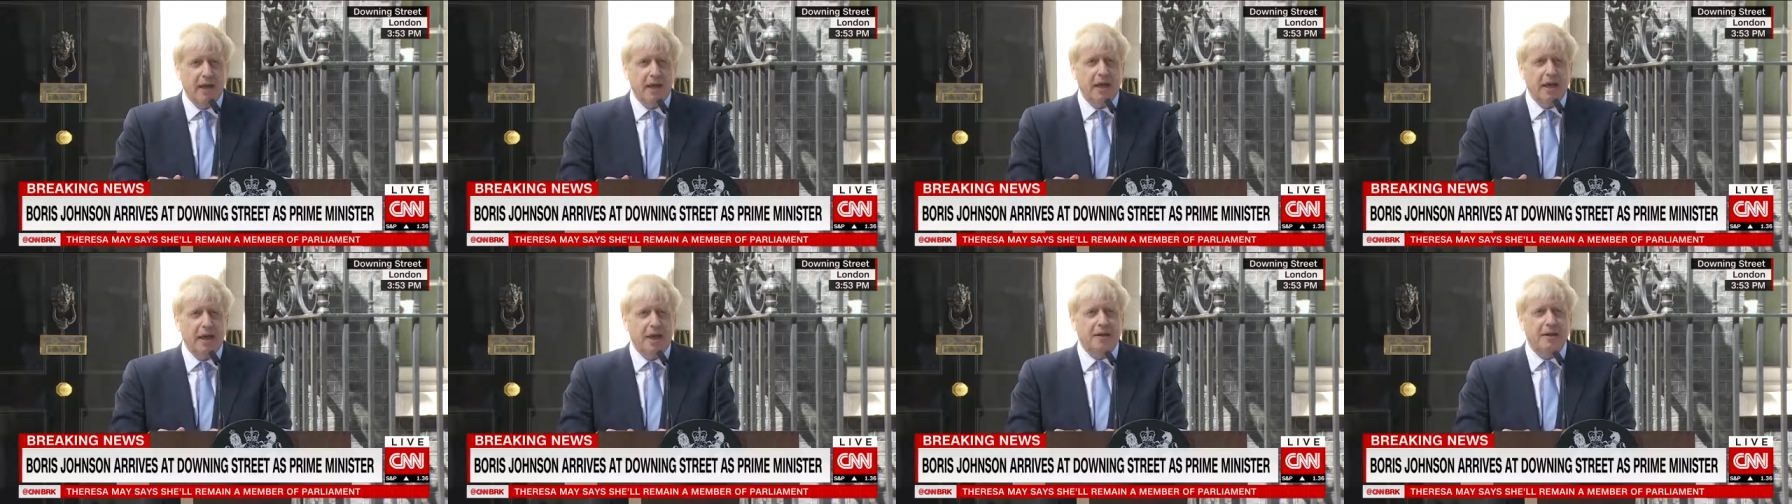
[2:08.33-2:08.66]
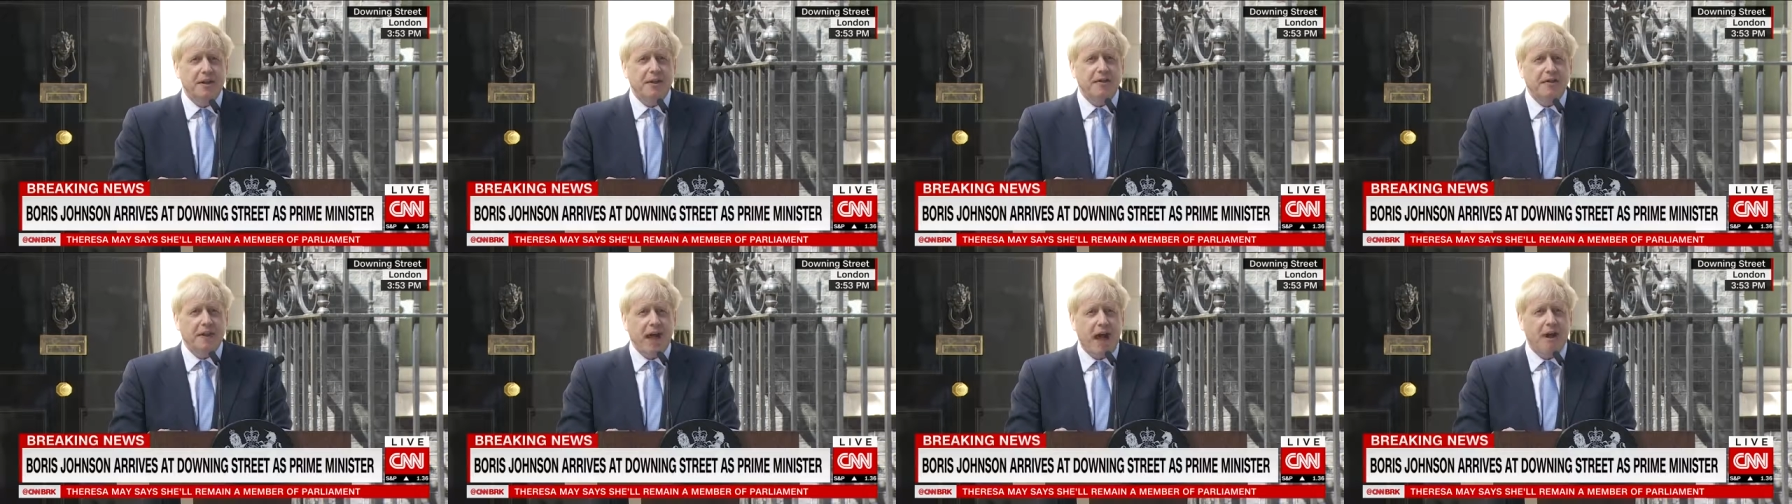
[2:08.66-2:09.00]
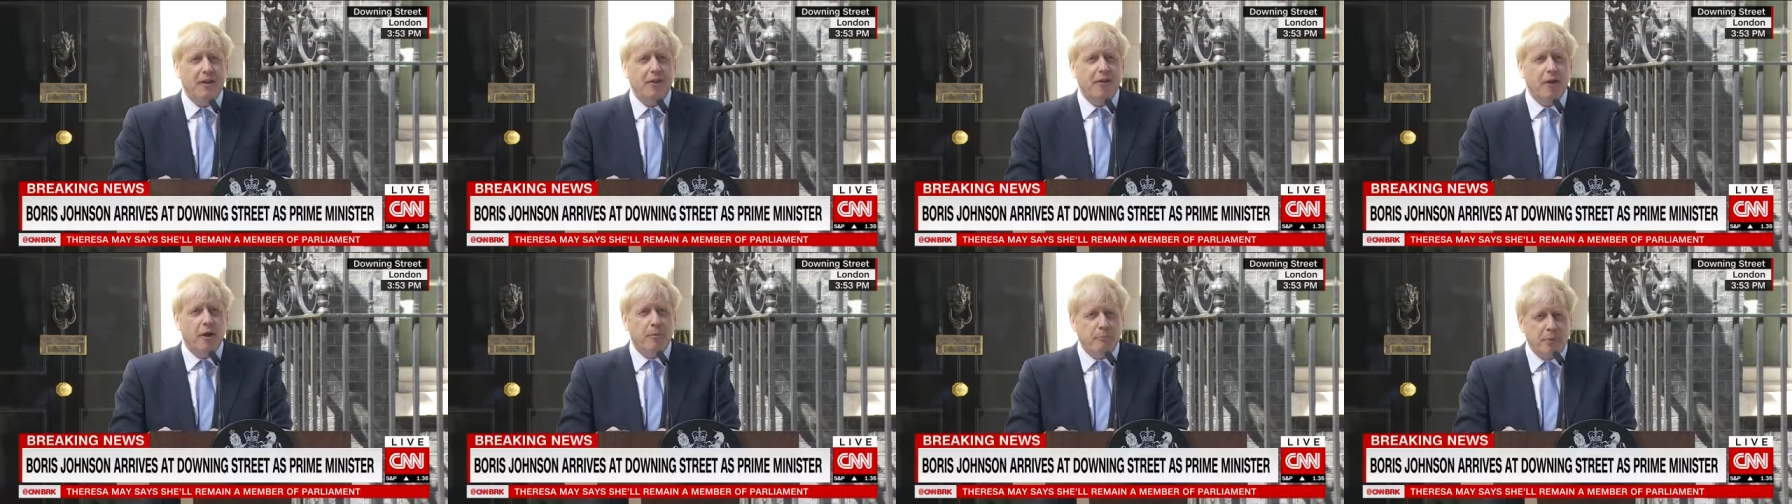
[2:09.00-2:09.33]
it is that
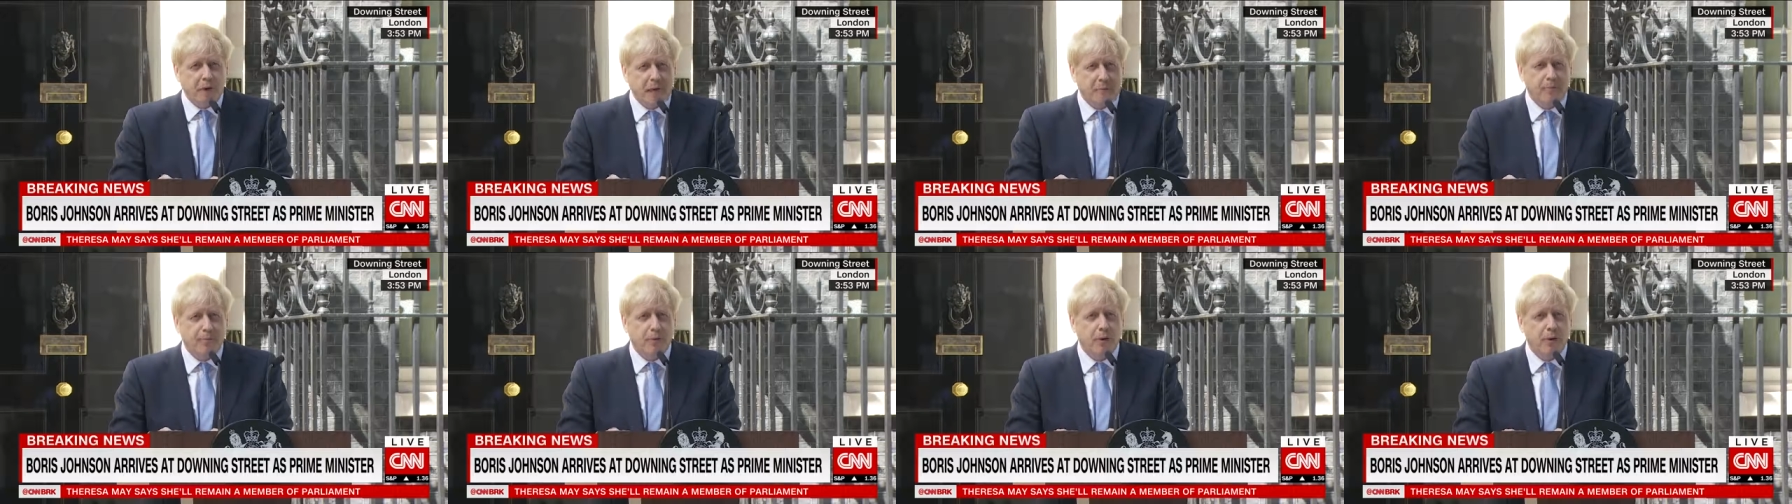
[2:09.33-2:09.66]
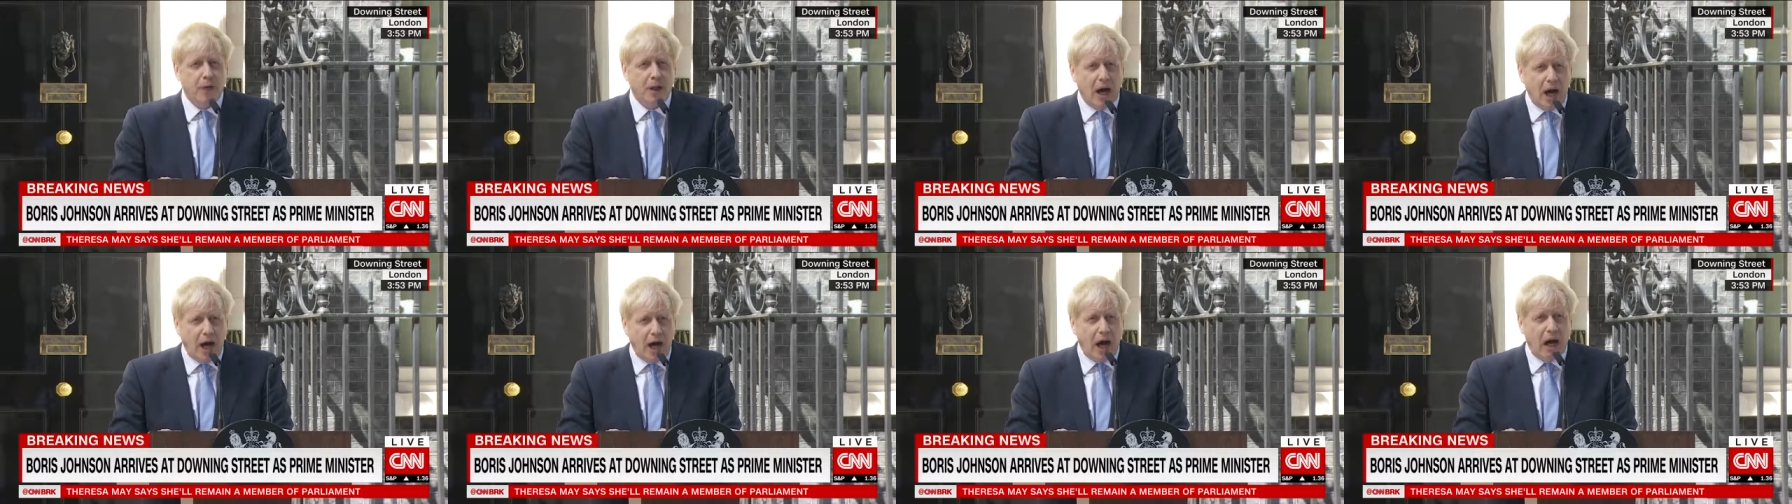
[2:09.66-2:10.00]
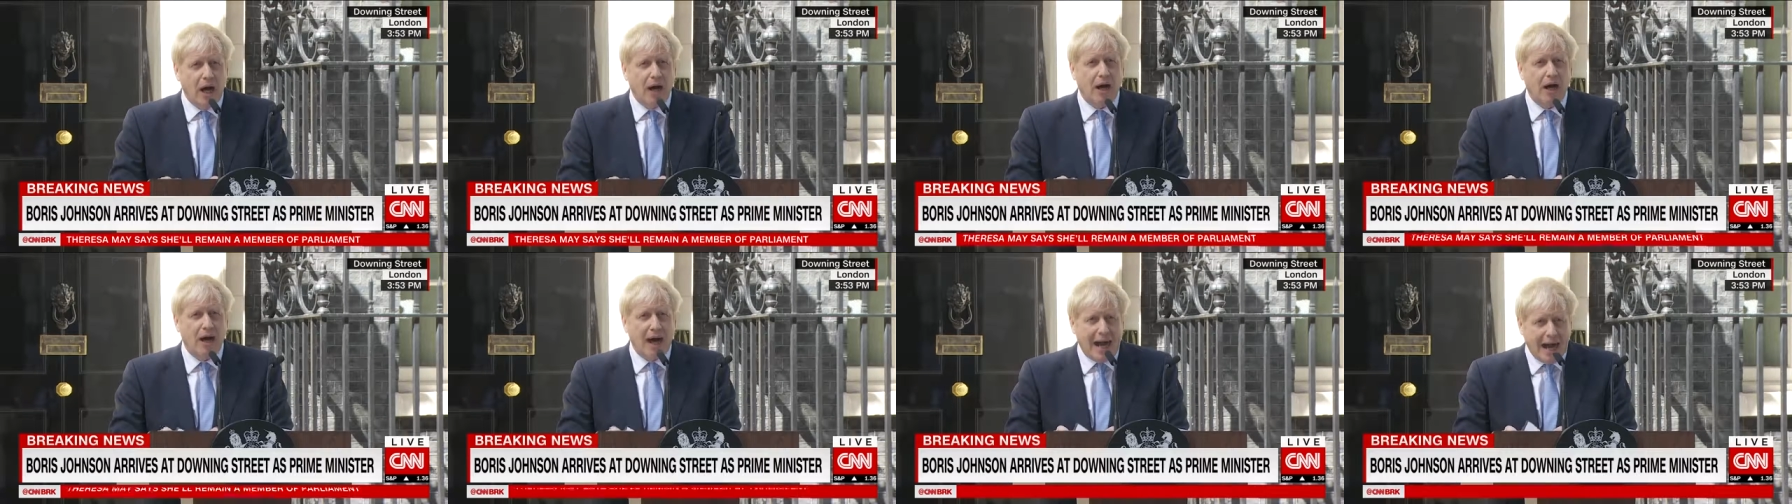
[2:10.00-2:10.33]
the people
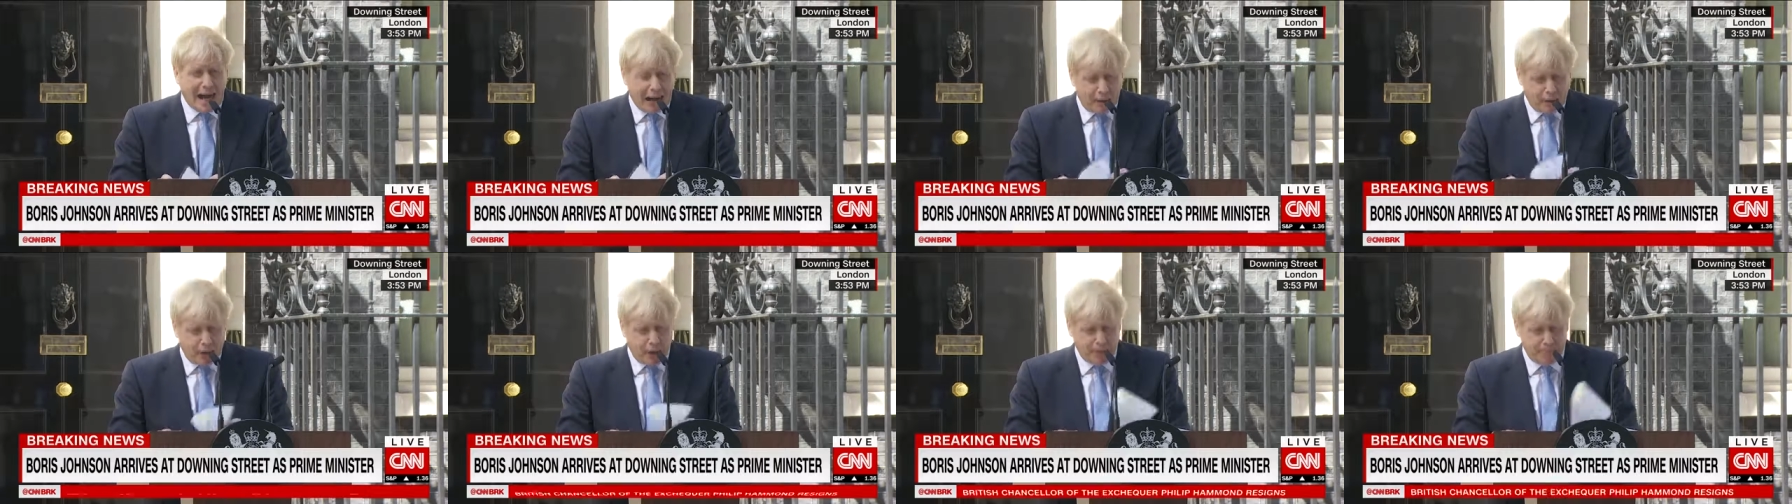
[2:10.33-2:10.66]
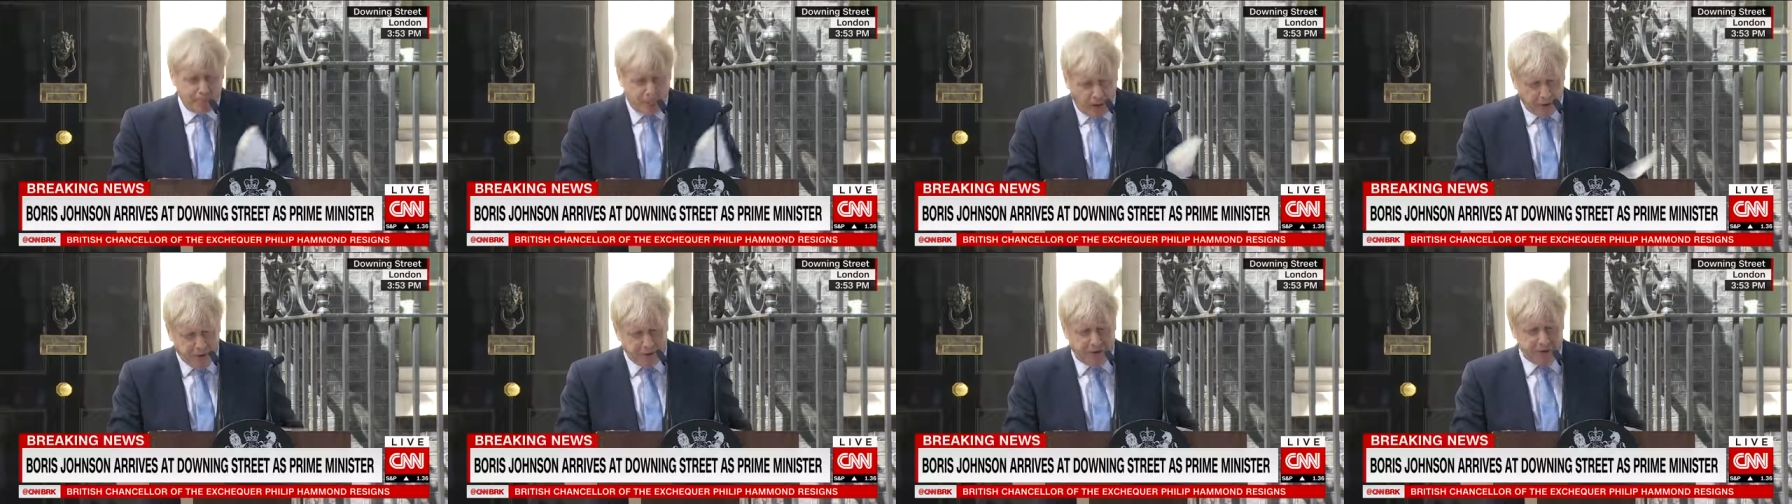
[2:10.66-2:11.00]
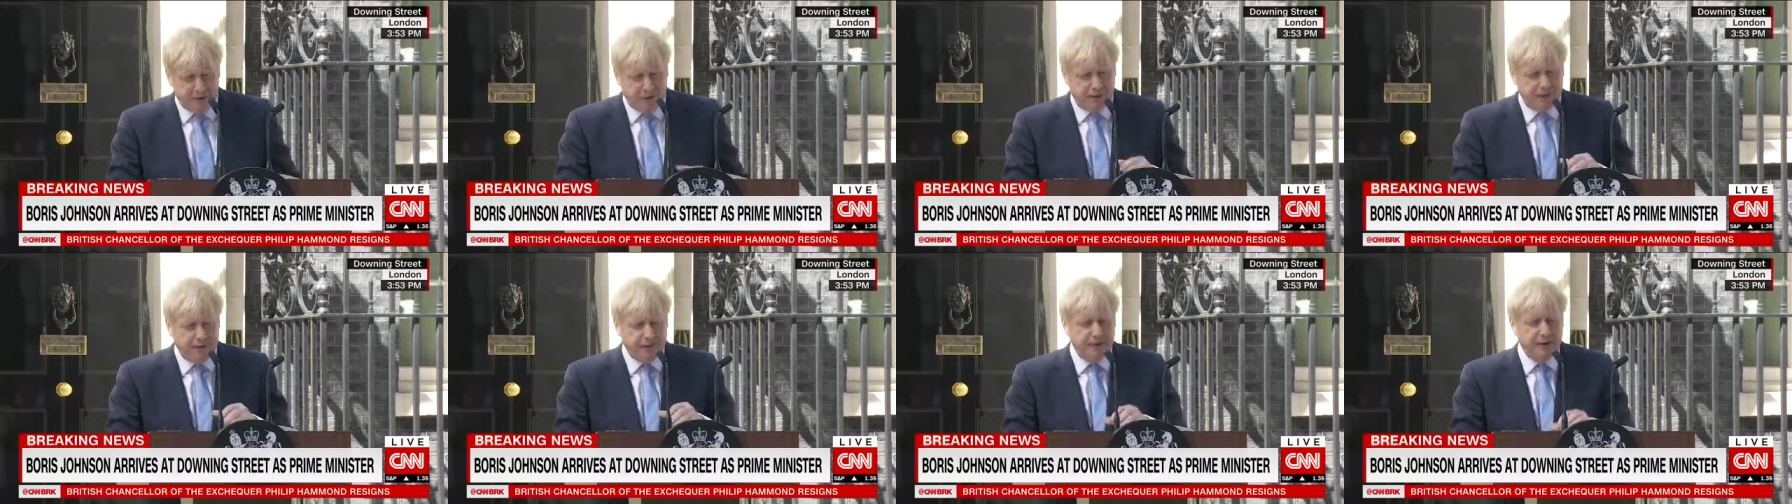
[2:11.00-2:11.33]
are our
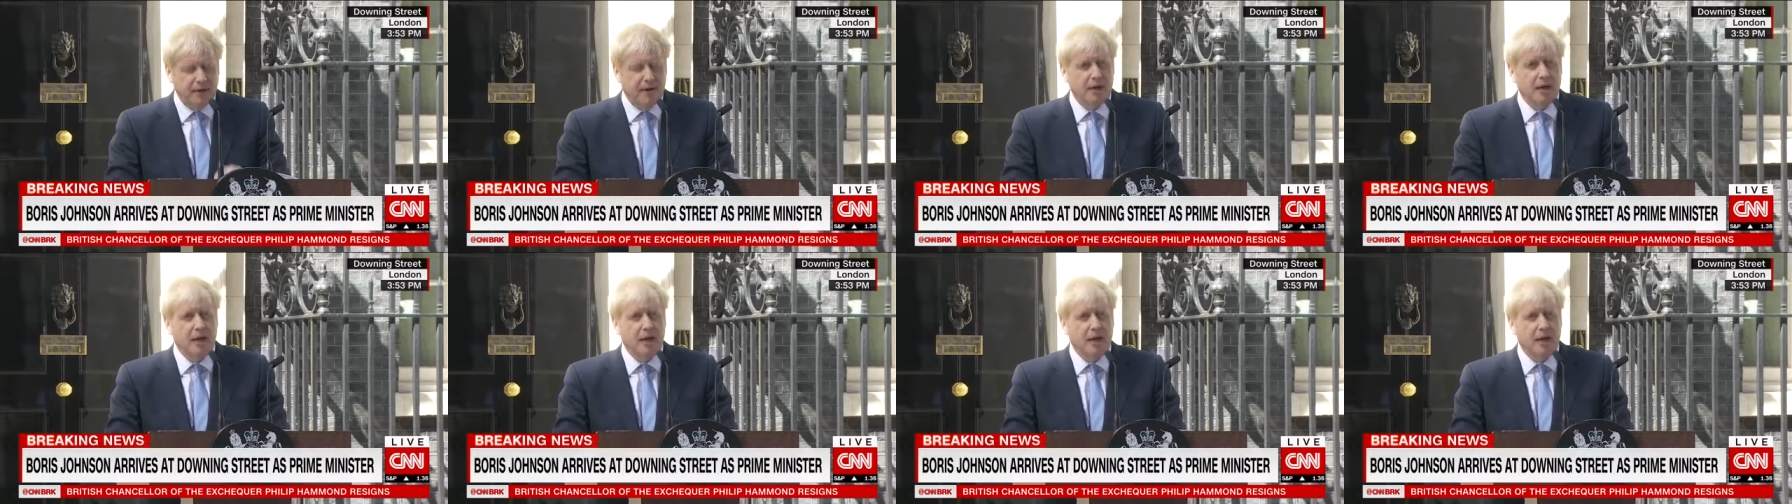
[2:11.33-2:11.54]
bosses.